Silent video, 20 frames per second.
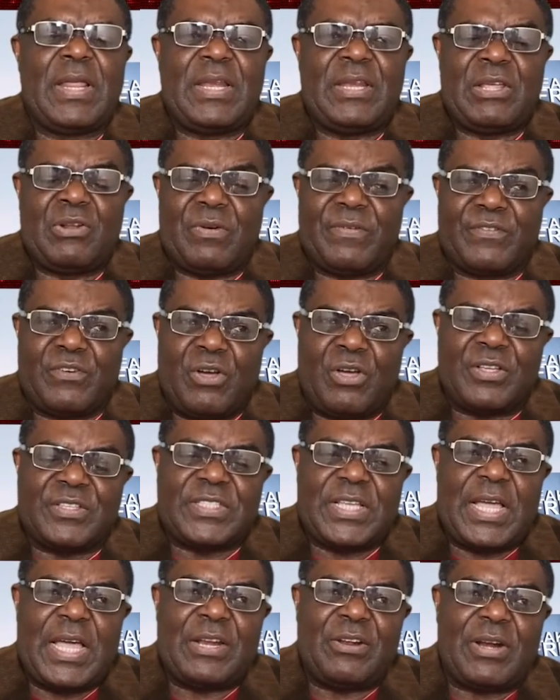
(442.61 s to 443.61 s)
Then, of
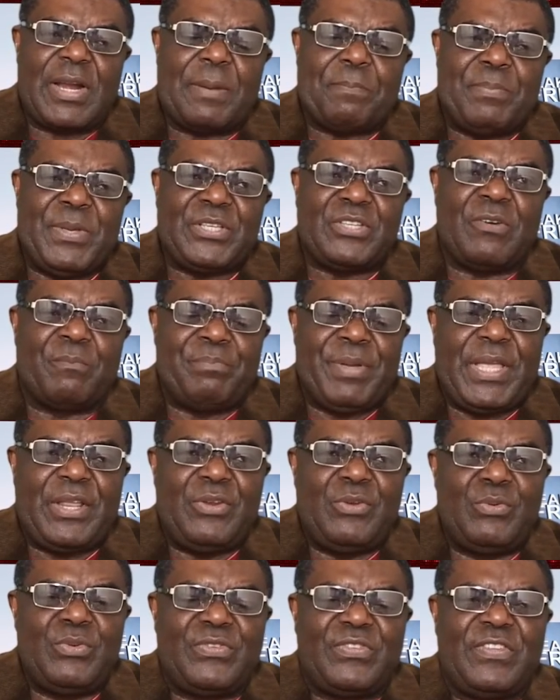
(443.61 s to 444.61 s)
course, another piece of big
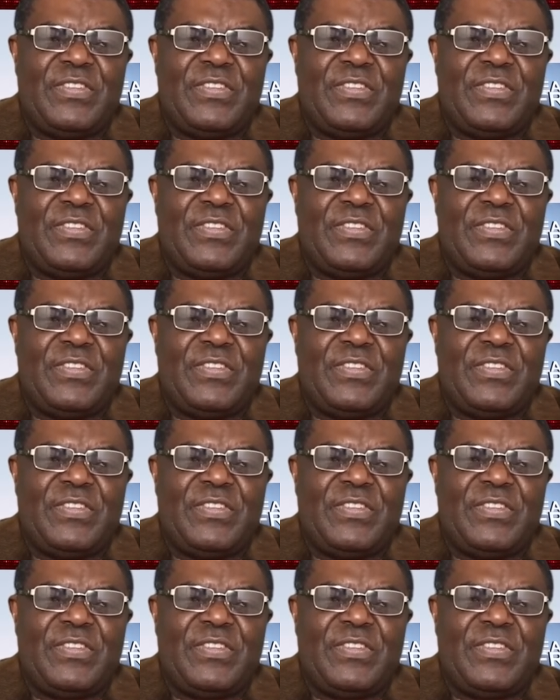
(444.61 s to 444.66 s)
news